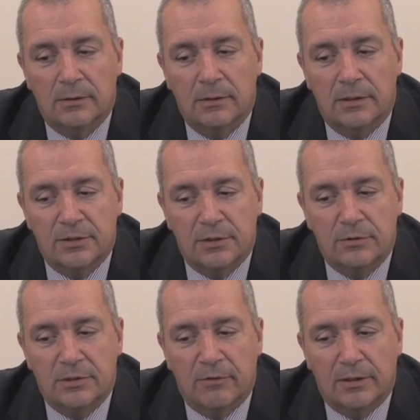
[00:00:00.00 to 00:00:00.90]
and
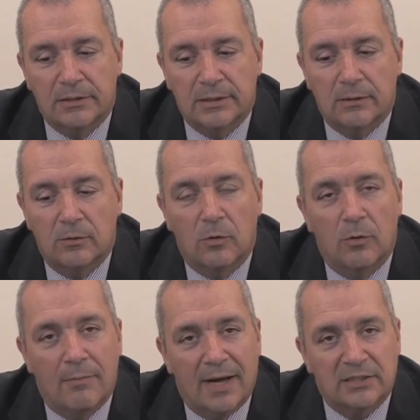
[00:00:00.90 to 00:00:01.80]
duty rating or
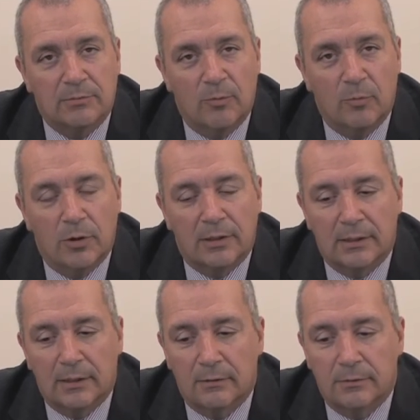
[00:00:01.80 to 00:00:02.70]
maximum working
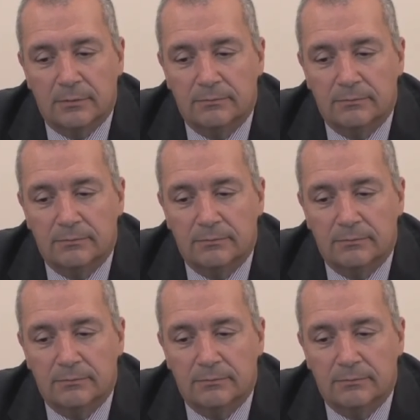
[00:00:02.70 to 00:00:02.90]
load?